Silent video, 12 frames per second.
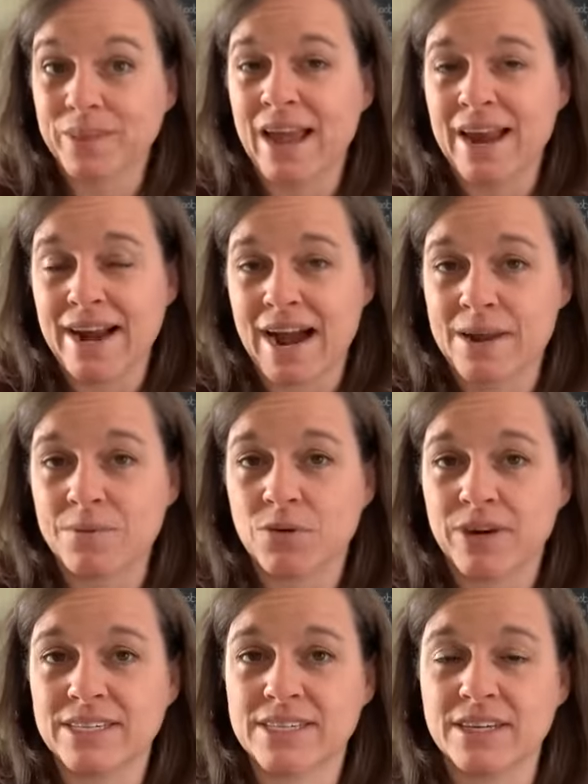And I'm
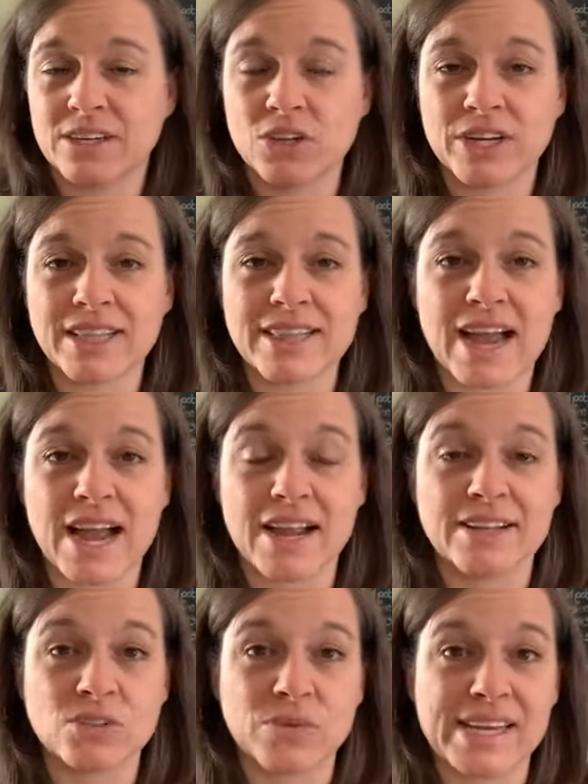going to look at that
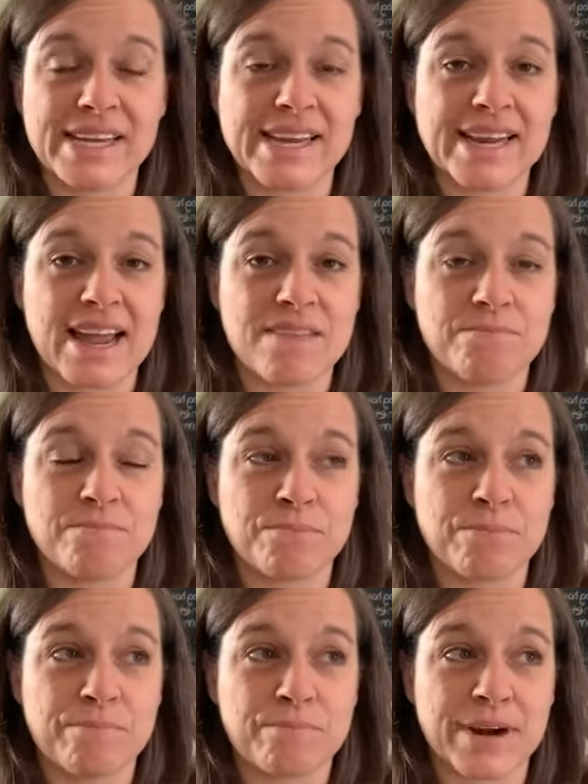and tweak it and
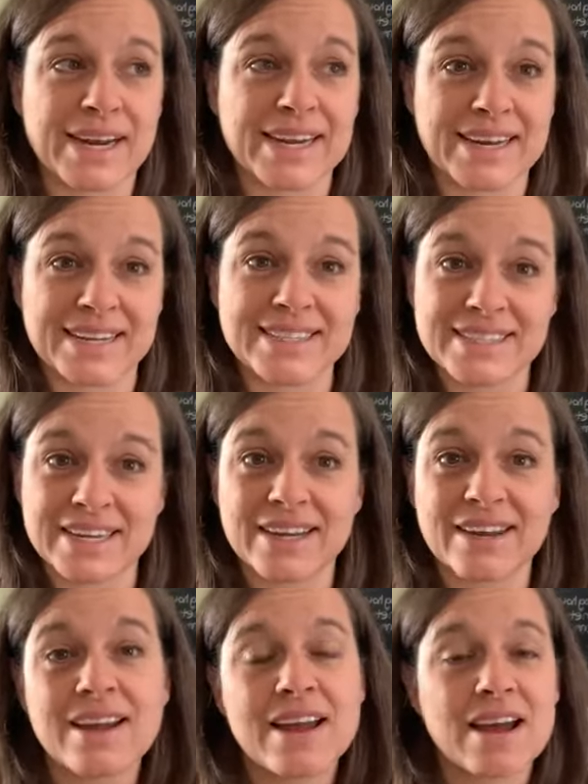break it into